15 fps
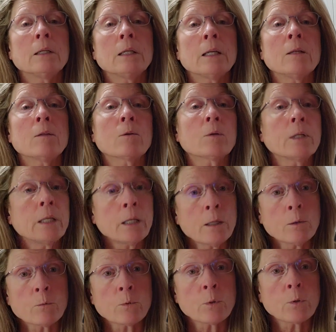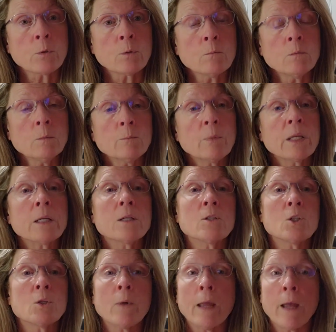either get a room
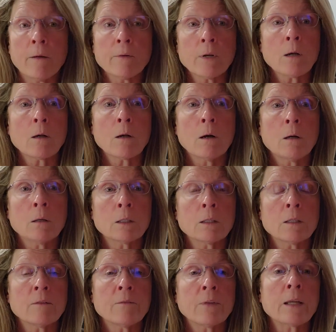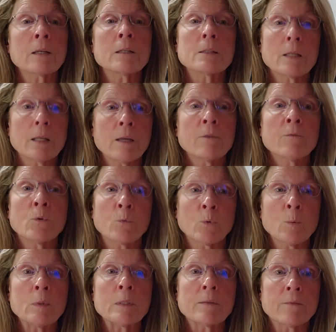because you have not called in advance if a
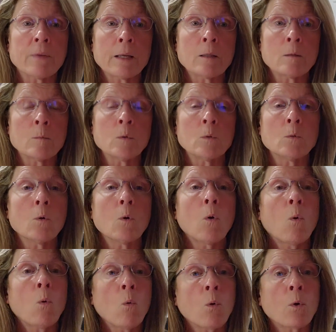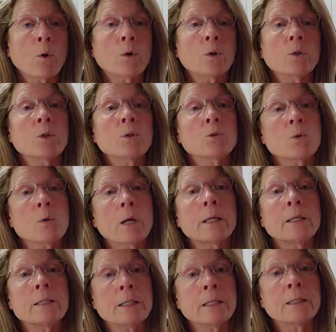room is available, or you're
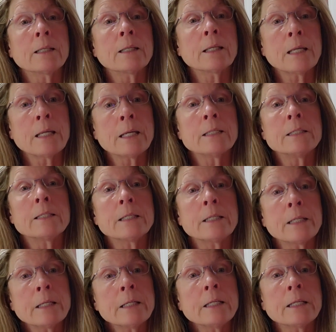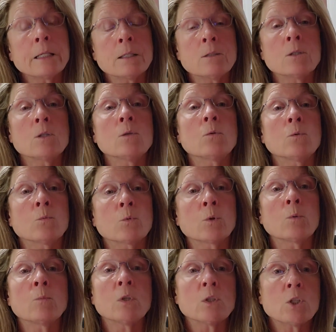trying to get the key to get into the
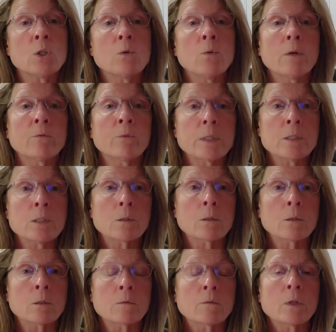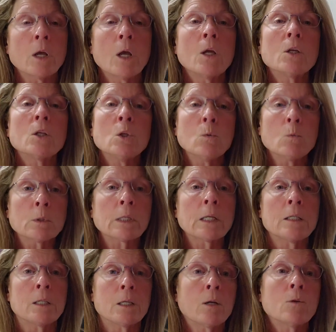room that you have reserved, you will
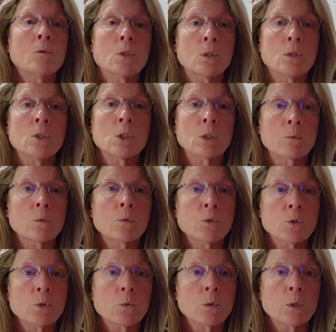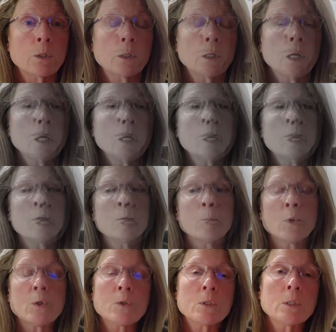need to go to the general store. The
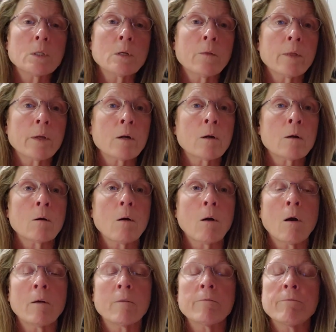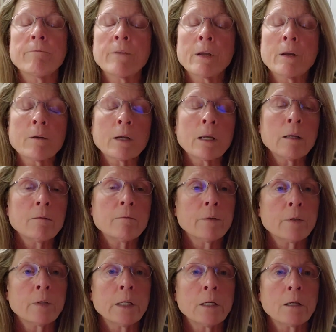personnel there are very,
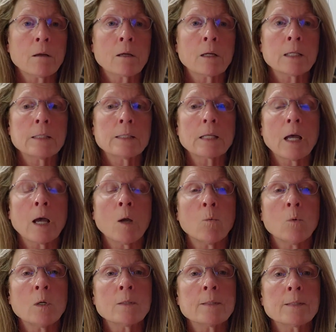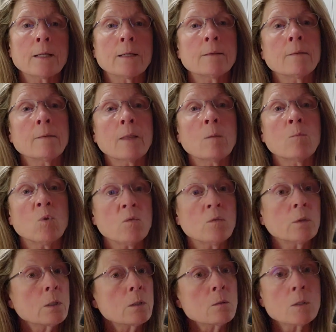very nice. I will say that they move a
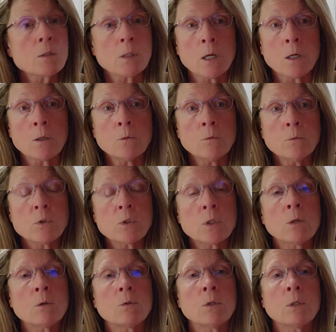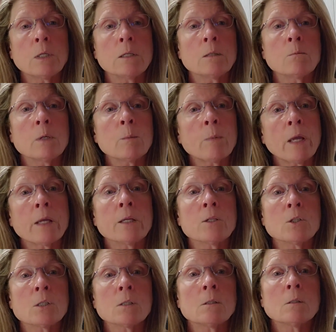little slow, so you need to be
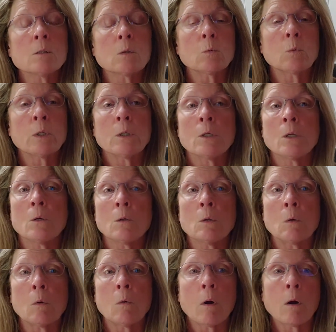patient when you